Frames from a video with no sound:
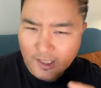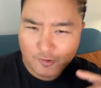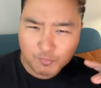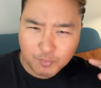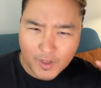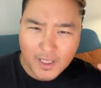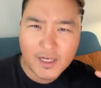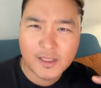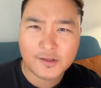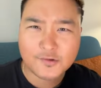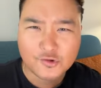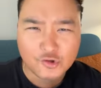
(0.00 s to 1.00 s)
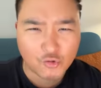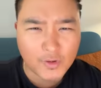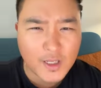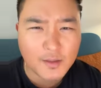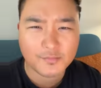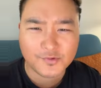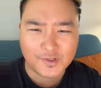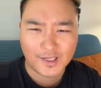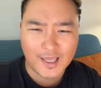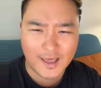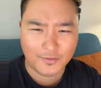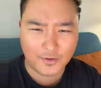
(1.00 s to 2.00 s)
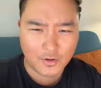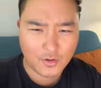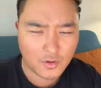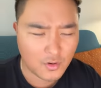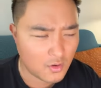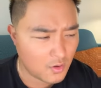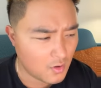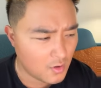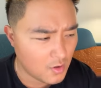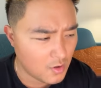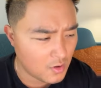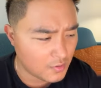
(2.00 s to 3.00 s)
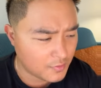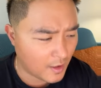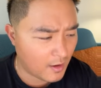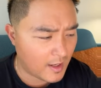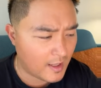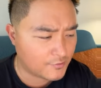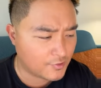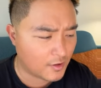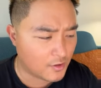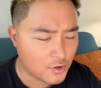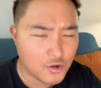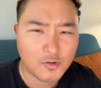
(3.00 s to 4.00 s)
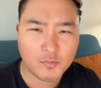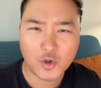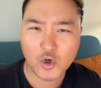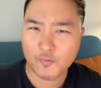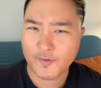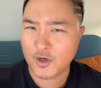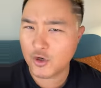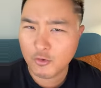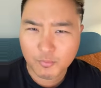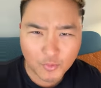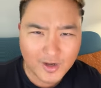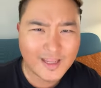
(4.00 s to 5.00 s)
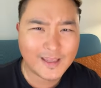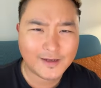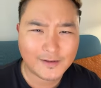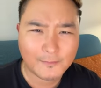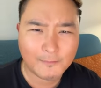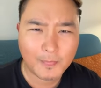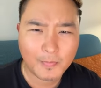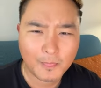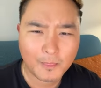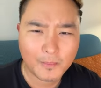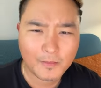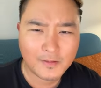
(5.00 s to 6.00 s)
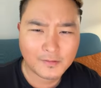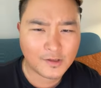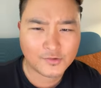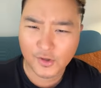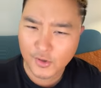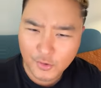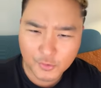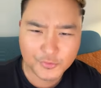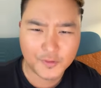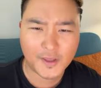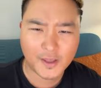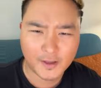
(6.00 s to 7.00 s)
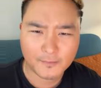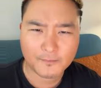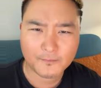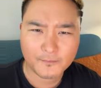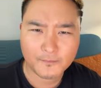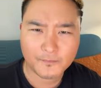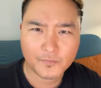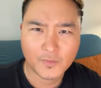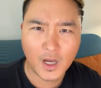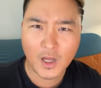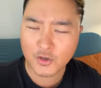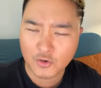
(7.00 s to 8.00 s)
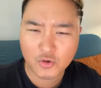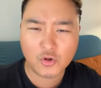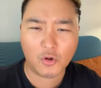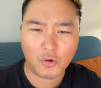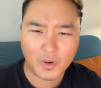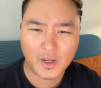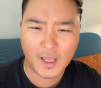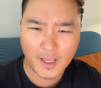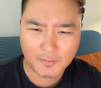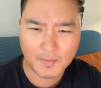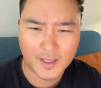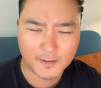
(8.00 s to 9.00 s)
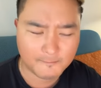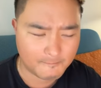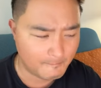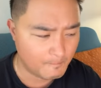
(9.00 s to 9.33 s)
He's bringing into streams together. There is a new move, a new breed. There's a new thing a new glory. Amen.